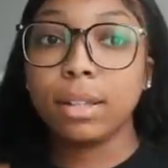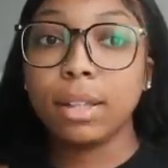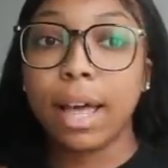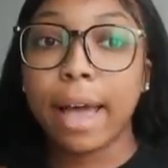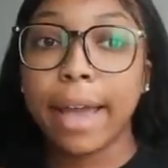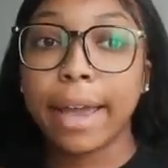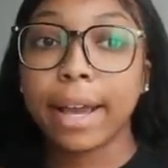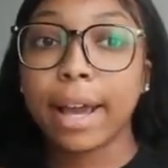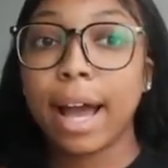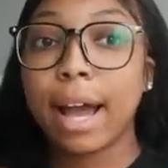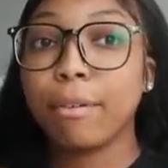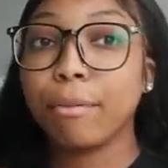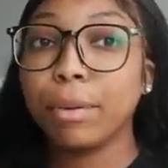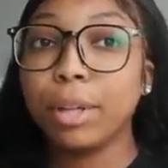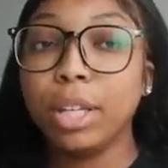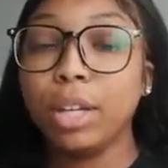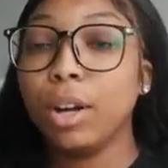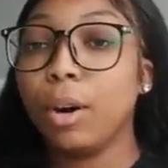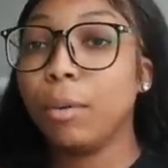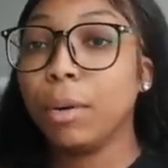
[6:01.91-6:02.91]
Like, I
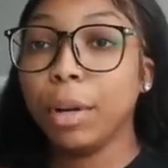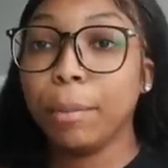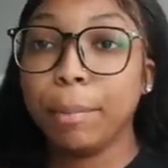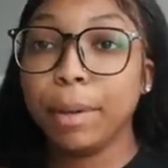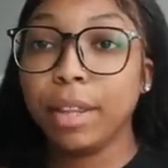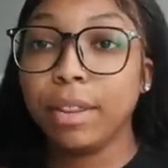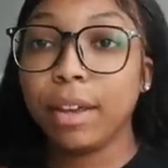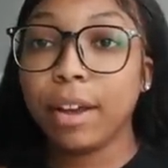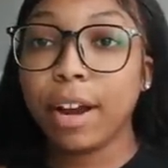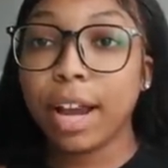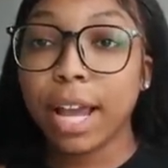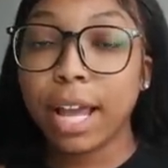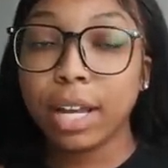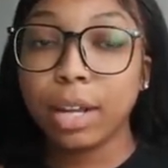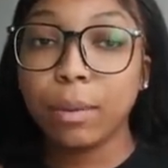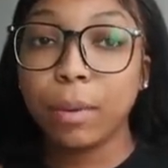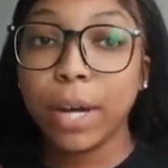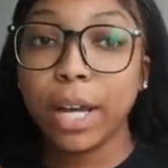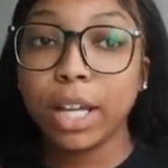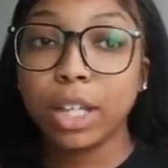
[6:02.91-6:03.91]
really don't want to be there
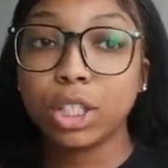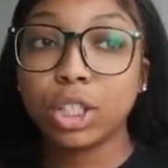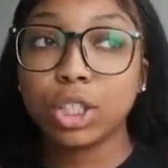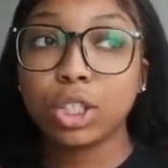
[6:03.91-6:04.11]
anyway,